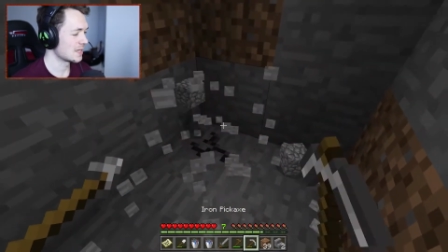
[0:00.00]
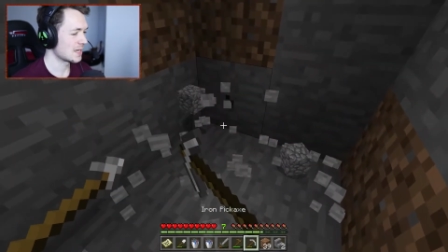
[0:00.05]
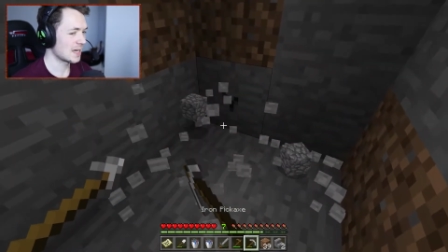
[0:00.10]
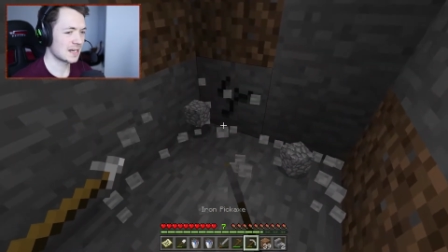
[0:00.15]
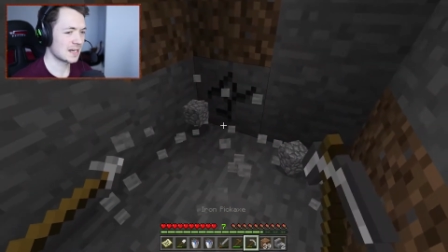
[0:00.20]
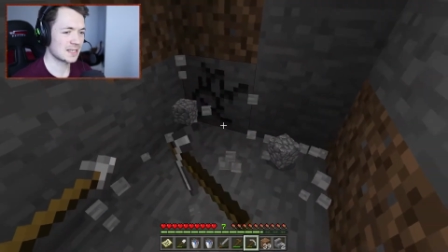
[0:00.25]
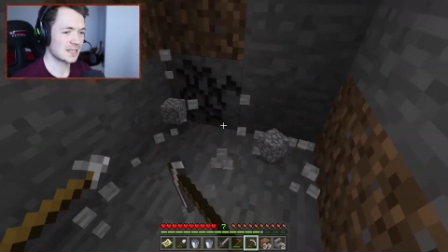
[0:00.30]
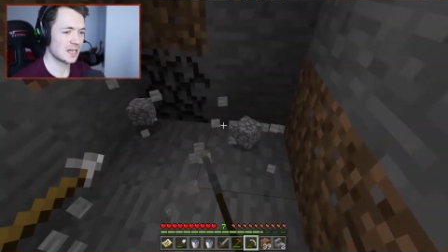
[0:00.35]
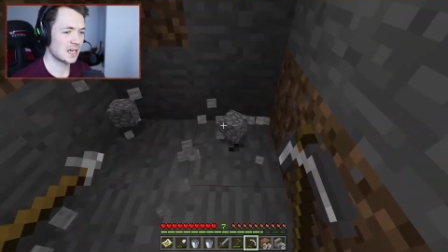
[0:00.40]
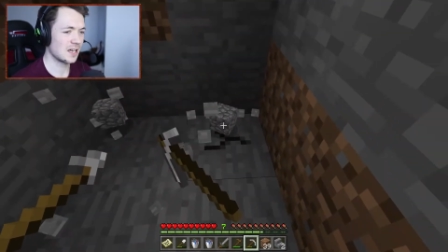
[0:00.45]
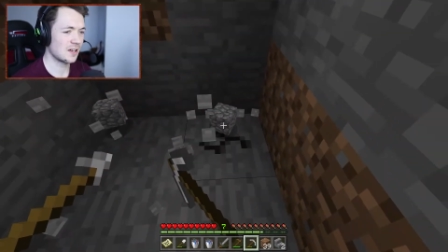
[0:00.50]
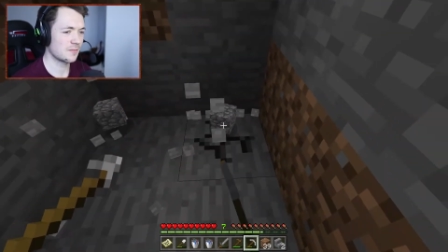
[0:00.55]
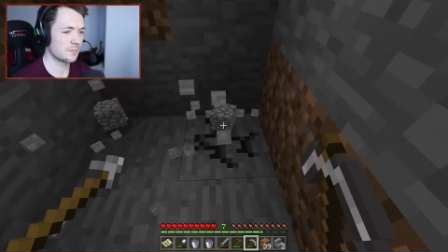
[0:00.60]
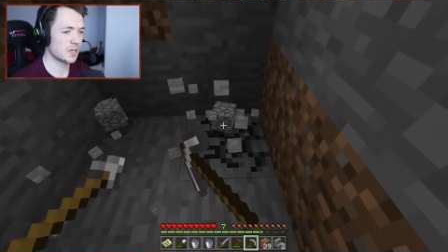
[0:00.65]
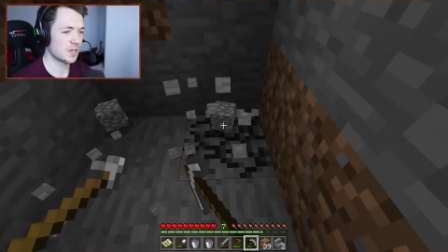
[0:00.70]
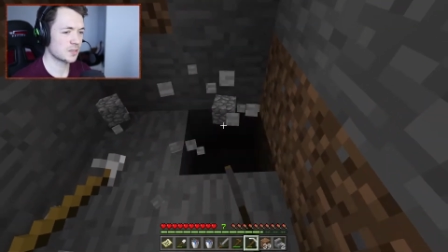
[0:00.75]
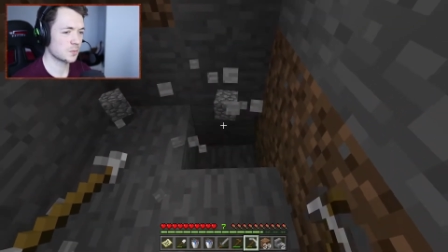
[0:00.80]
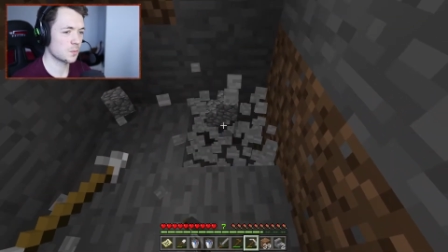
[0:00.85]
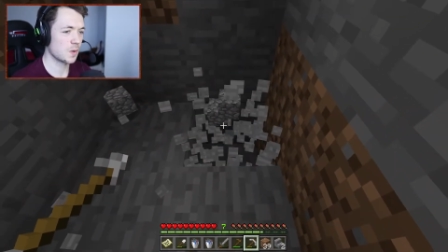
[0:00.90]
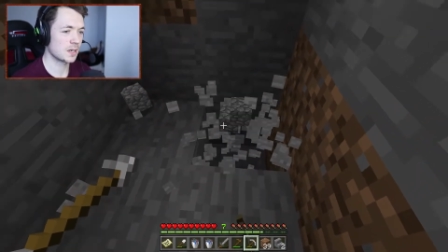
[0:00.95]
and it's half
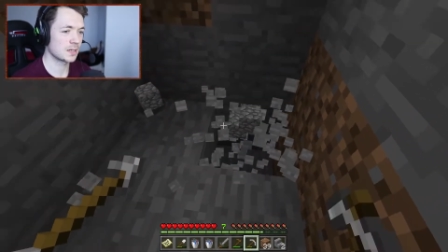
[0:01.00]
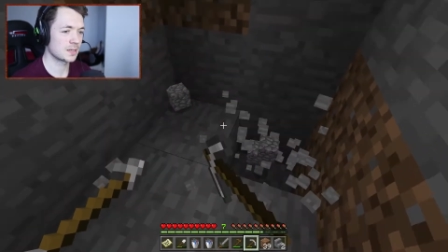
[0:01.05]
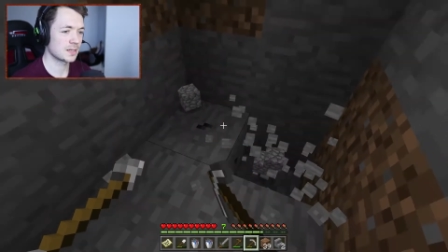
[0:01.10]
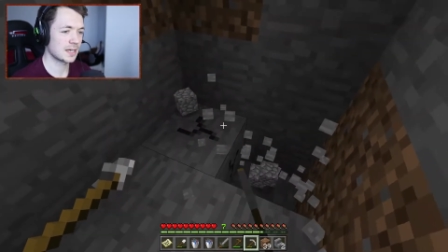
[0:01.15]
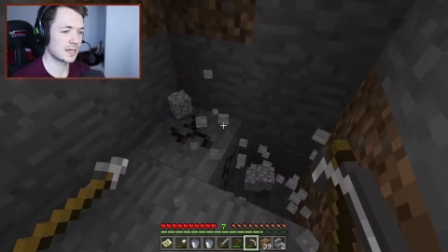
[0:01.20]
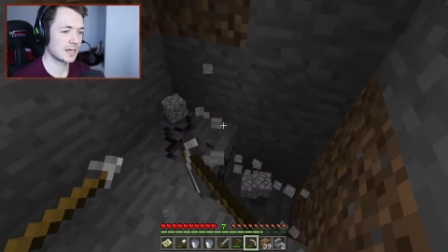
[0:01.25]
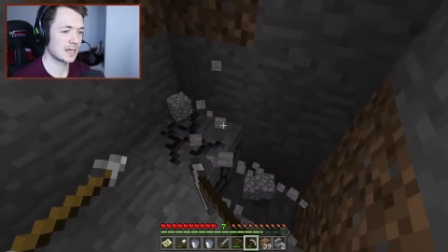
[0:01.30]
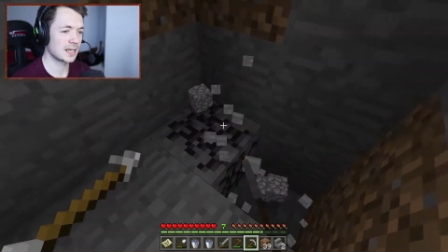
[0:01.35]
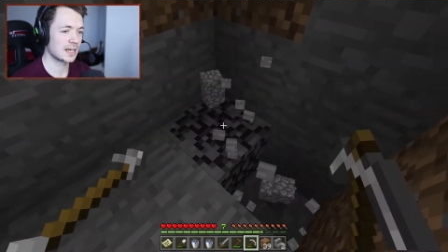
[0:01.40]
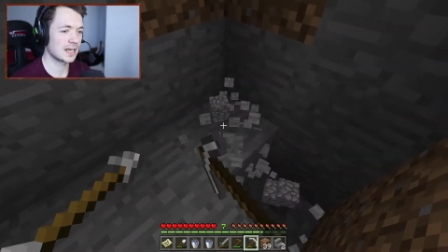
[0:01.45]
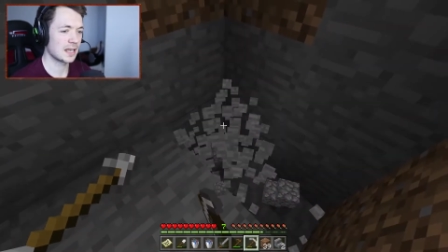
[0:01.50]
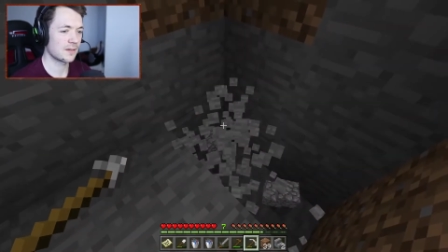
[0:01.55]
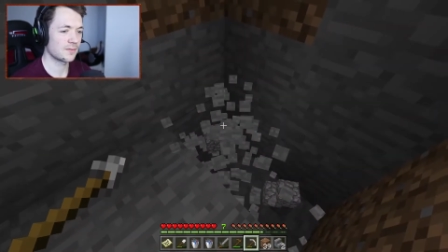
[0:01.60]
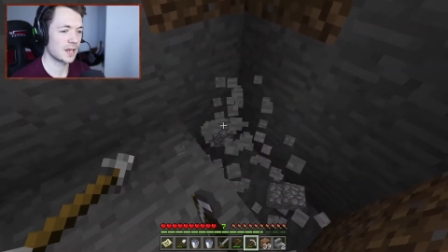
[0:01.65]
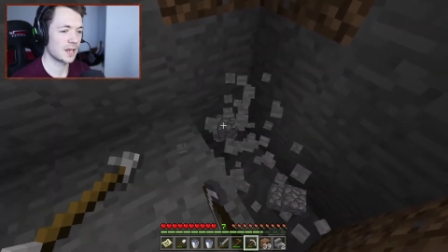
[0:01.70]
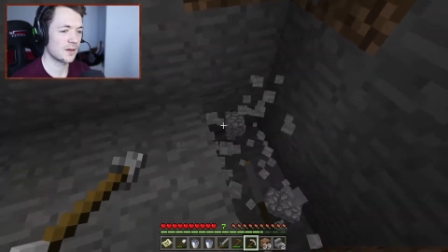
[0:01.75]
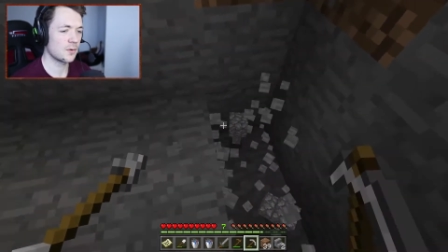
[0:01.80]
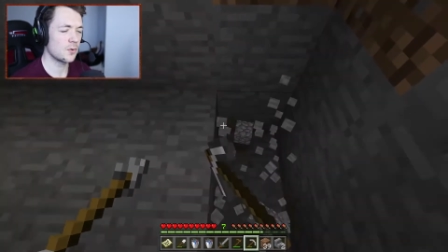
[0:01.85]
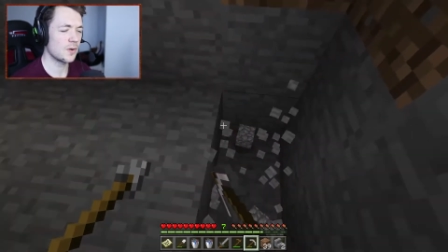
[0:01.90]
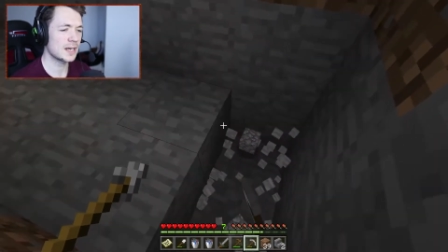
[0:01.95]
past one, and I love
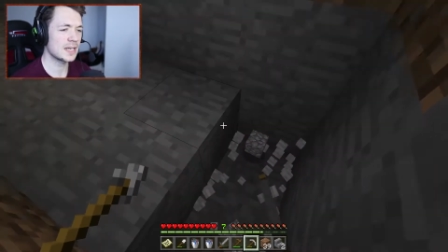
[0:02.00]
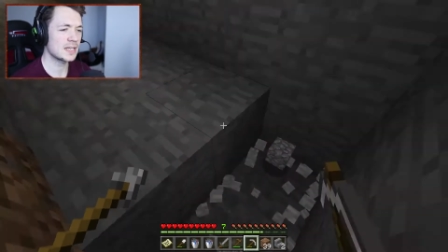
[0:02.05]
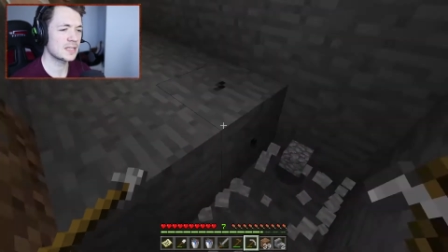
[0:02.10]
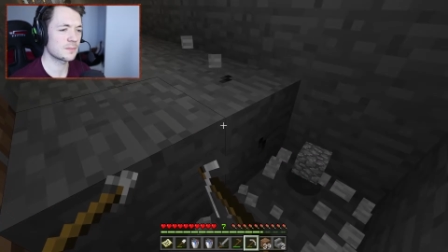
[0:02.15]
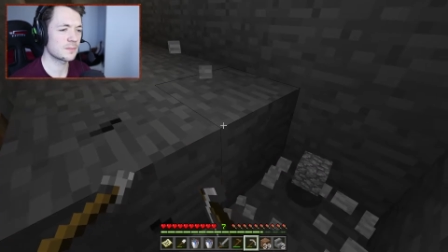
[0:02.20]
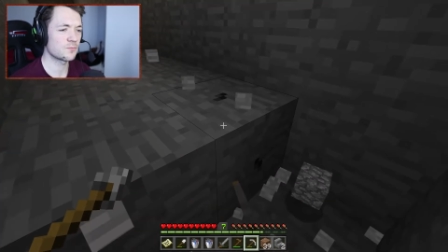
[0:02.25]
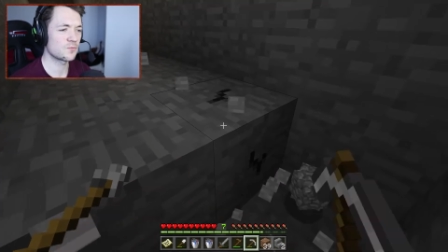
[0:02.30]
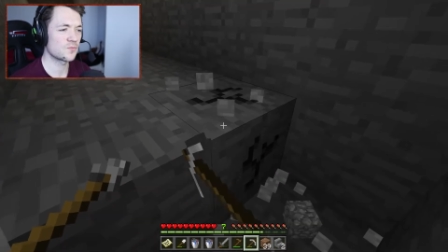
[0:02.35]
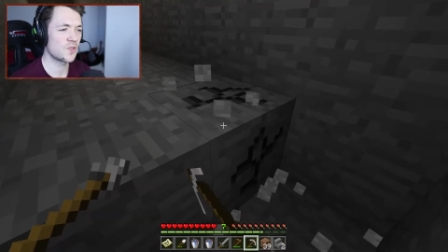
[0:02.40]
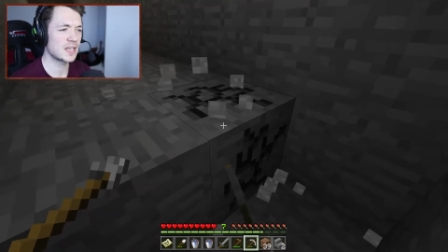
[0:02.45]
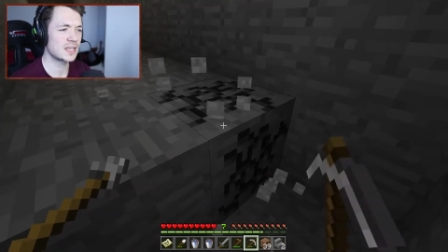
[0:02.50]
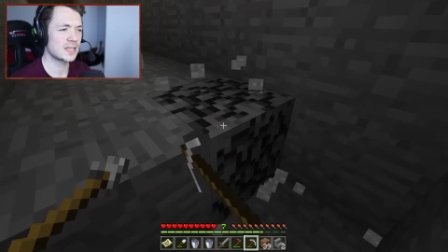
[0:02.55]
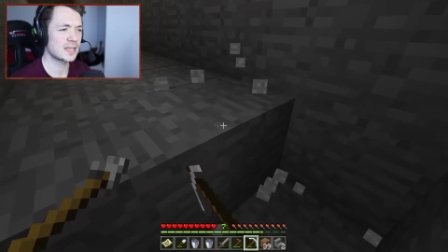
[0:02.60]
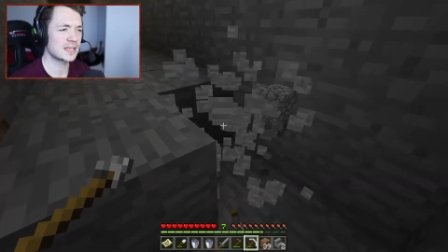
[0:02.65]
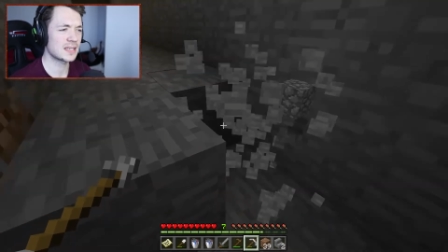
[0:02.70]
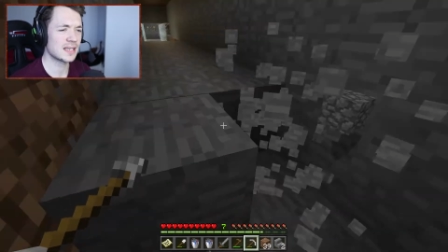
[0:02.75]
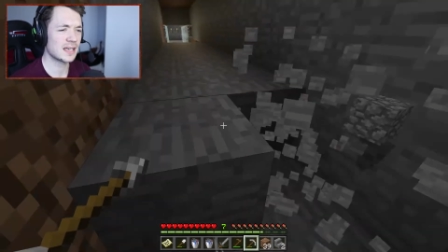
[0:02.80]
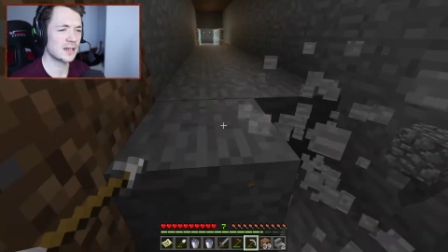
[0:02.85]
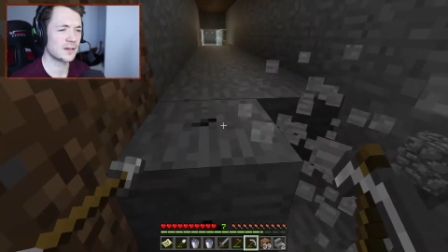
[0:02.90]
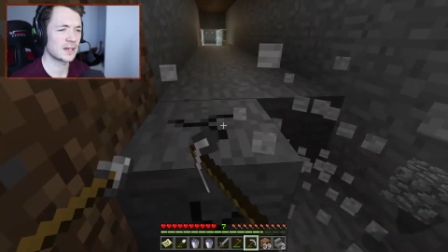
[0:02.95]
like, oh, I need to render
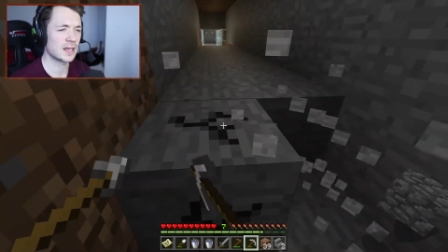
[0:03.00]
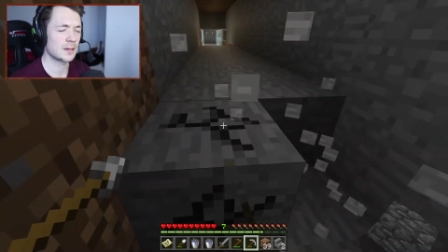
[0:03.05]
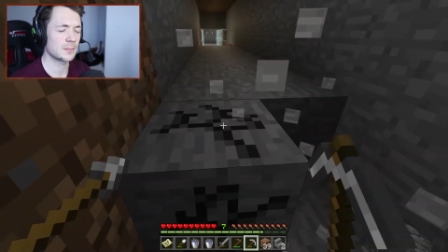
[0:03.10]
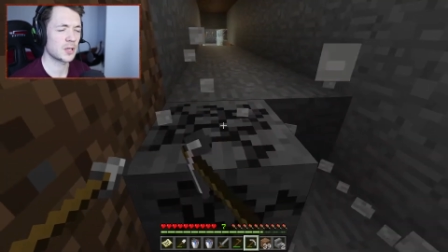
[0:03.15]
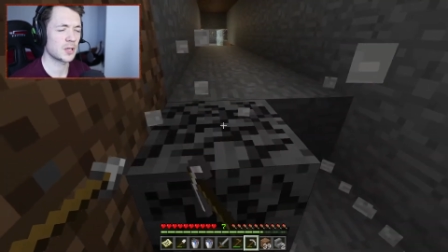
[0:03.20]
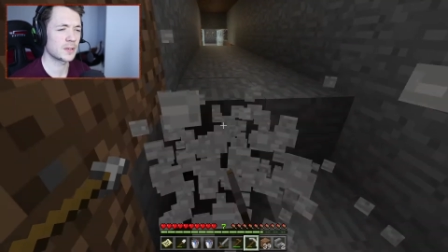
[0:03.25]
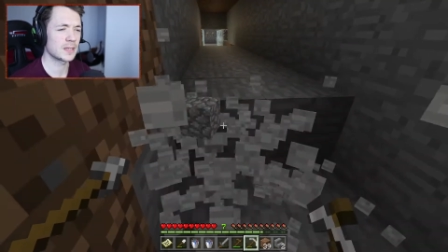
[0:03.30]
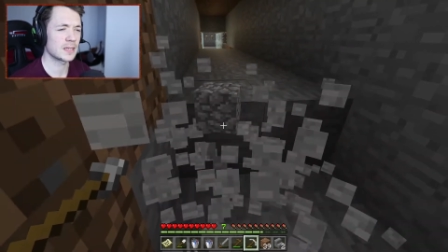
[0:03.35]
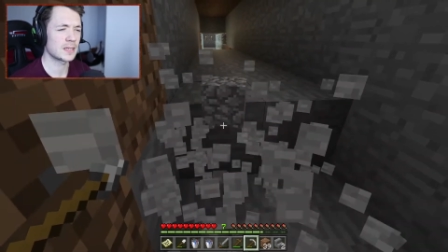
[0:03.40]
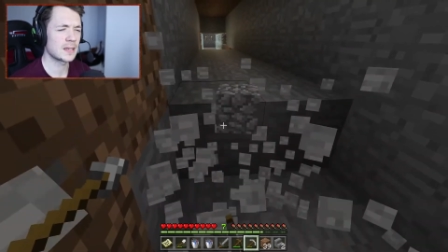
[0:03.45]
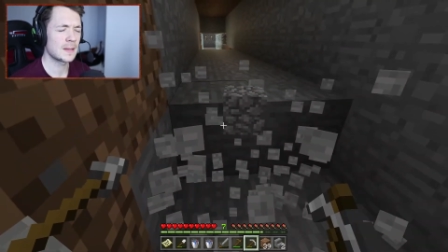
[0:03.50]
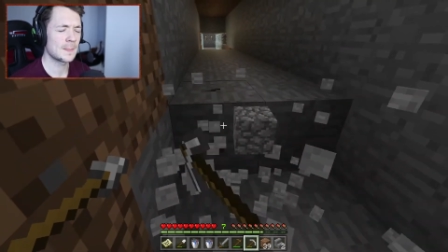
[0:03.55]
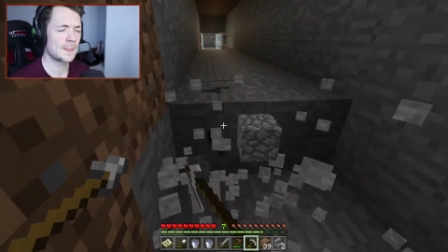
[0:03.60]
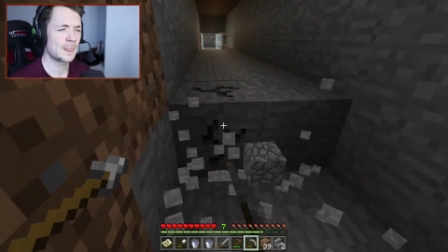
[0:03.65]
this out and upload it.